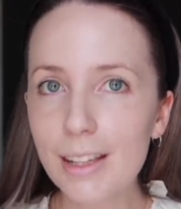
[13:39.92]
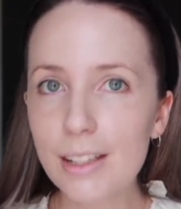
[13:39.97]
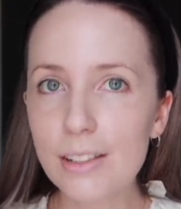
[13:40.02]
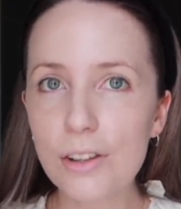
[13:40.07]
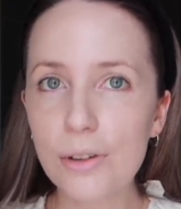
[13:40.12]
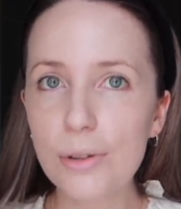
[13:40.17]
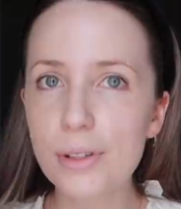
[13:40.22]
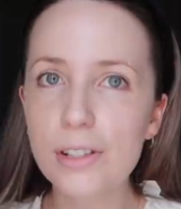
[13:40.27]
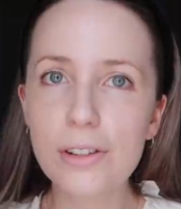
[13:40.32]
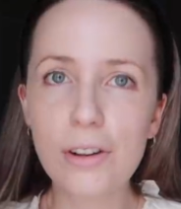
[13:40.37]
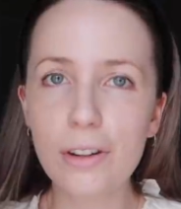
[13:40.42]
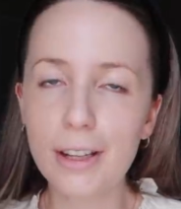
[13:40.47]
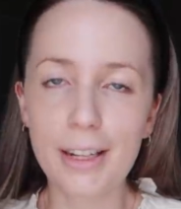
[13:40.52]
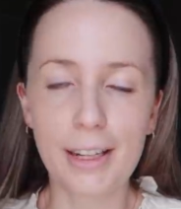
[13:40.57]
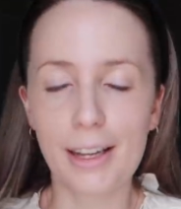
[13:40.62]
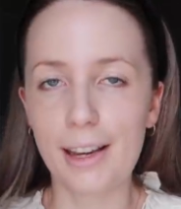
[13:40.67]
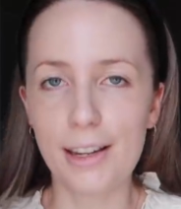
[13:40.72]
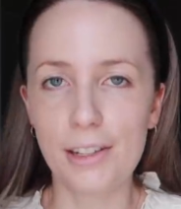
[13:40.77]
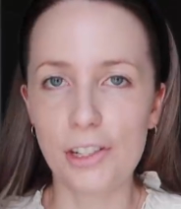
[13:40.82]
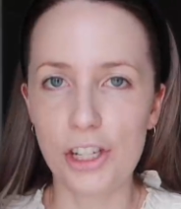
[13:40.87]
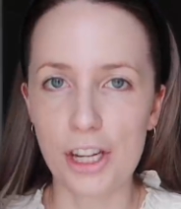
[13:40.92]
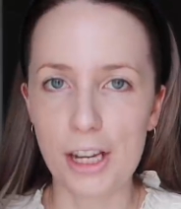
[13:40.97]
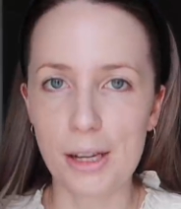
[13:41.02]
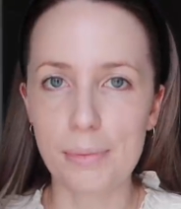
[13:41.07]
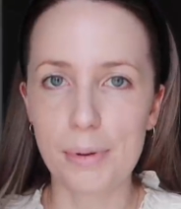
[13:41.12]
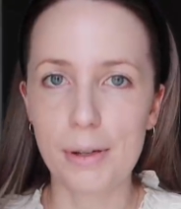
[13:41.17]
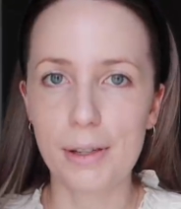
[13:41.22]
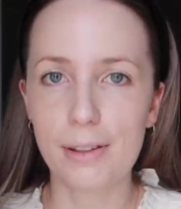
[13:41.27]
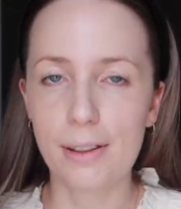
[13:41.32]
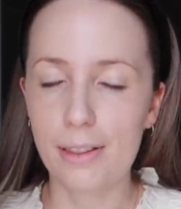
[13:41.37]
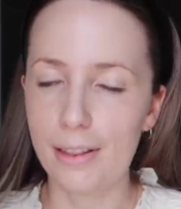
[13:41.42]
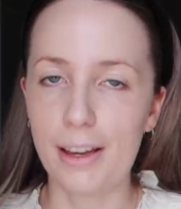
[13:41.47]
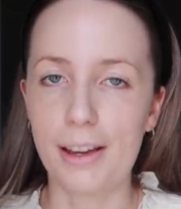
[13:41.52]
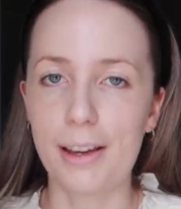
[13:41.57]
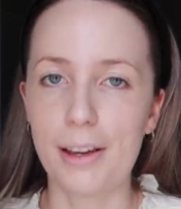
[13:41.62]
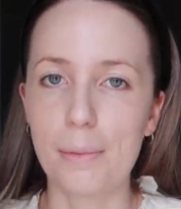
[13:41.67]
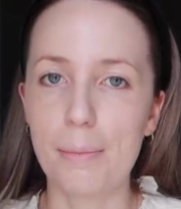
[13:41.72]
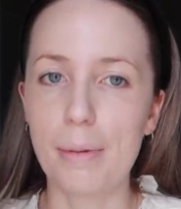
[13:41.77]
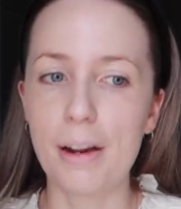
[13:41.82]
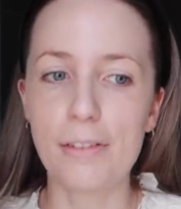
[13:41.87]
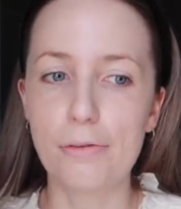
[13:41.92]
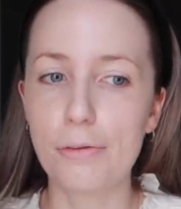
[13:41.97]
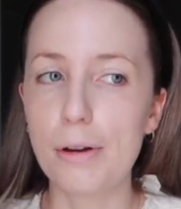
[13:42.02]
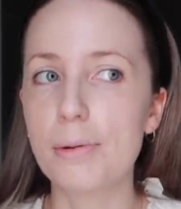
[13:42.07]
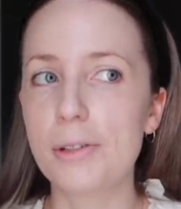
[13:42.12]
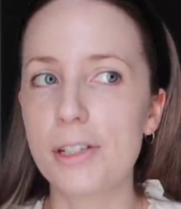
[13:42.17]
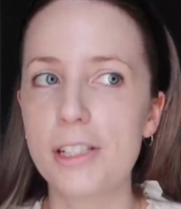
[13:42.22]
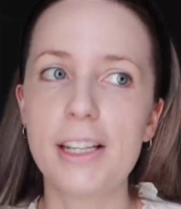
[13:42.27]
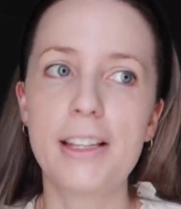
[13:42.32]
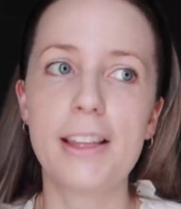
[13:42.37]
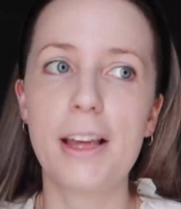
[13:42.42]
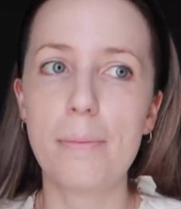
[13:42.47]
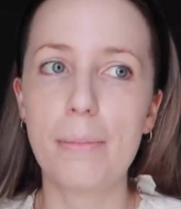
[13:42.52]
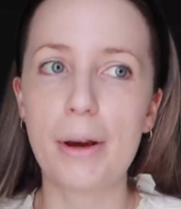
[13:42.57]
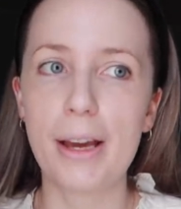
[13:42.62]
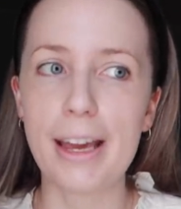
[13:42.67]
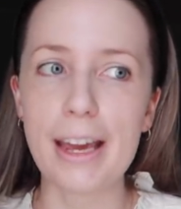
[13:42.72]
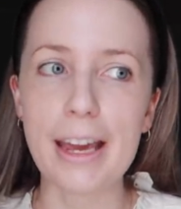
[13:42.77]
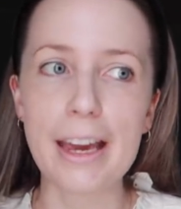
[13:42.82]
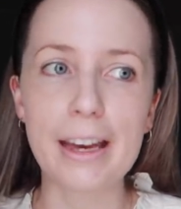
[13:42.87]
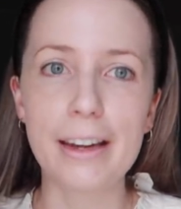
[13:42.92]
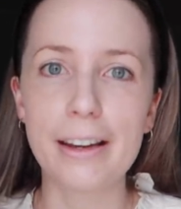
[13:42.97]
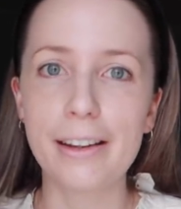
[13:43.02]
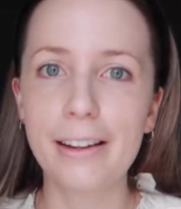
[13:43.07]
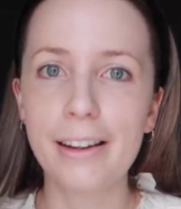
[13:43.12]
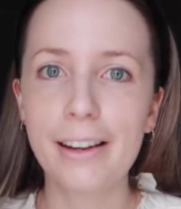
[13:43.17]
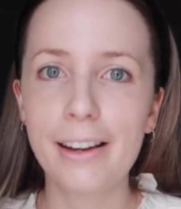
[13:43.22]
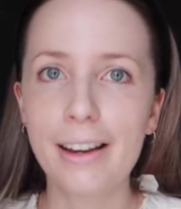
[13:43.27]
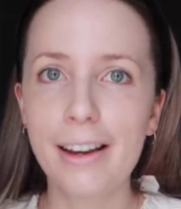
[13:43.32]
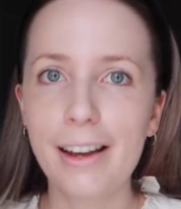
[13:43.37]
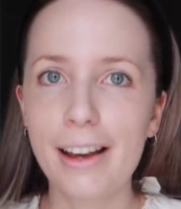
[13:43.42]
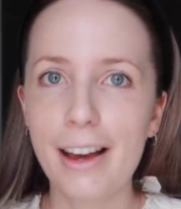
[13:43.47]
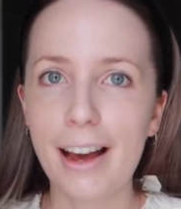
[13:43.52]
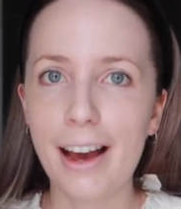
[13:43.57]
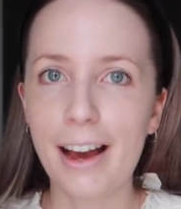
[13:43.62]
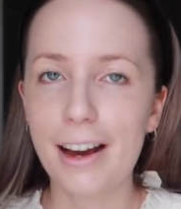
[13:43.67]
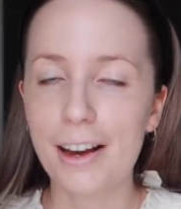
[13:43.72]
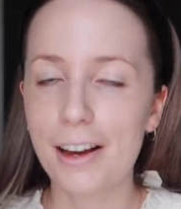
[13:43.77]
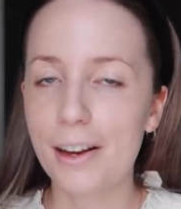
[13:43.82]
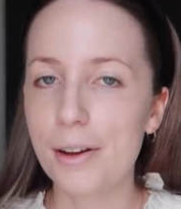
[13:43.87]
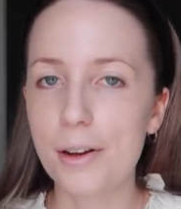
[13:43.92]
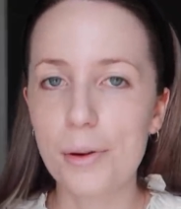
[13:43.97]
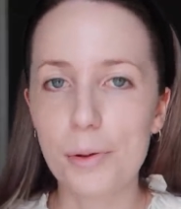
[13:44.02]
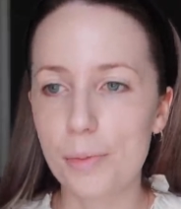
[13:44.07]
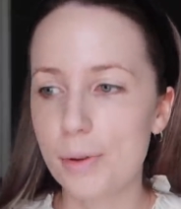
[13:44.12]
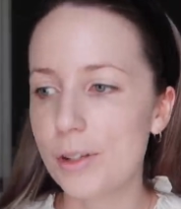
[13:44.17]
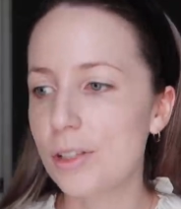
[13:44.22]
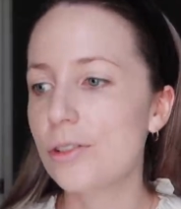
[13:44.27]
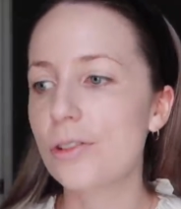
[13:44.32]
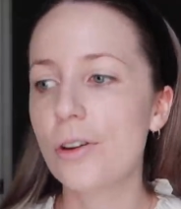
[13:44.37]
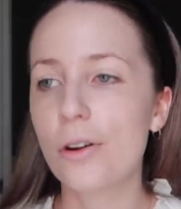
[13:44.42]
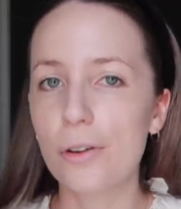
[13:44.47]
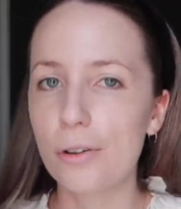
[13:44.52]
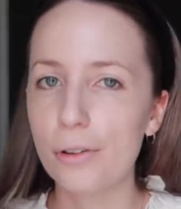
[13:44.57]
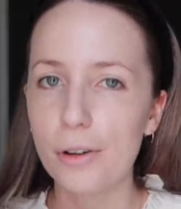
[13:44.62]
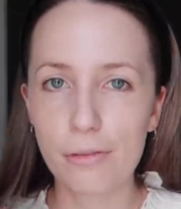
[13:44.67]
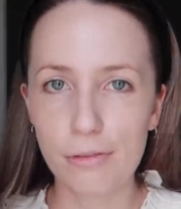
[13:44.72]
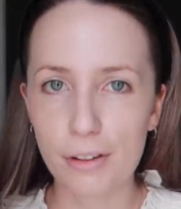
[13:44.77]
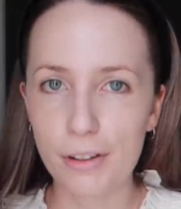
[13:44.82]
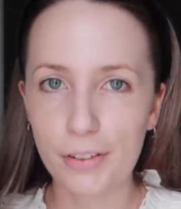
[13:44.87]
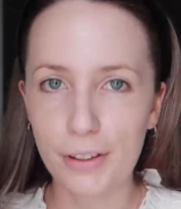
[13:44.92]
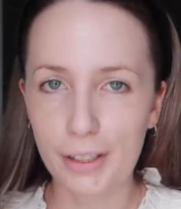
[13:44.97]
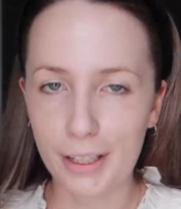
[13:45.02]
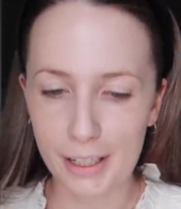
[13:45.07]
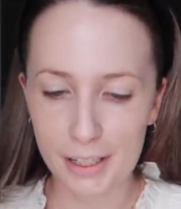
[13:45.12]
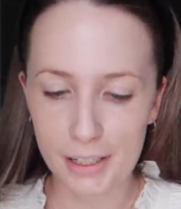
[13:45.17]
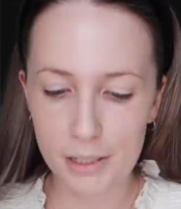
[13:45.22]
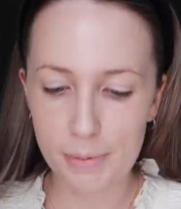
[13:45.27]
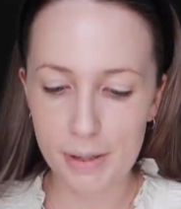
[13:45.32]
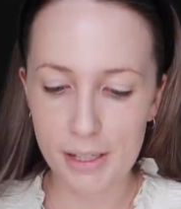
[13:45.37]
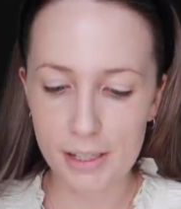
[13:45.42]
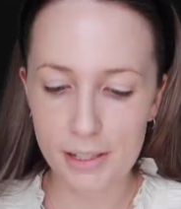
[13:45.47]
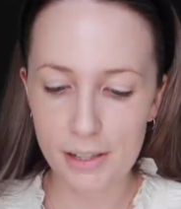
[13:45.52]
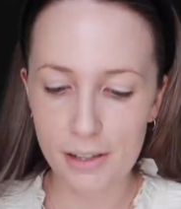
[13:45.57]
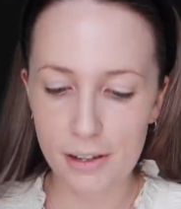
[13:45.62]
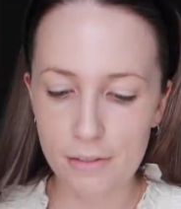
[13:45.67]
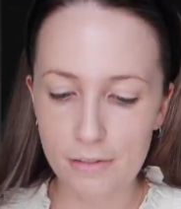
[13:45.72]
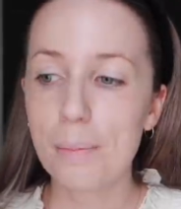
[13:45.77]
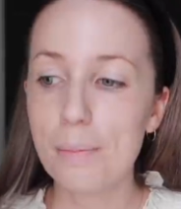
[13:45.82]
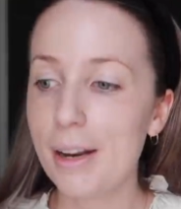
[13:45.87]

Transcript: So it's not like a cheap thing, but if we were to send that by air, uh, it would be so horrifically expensive.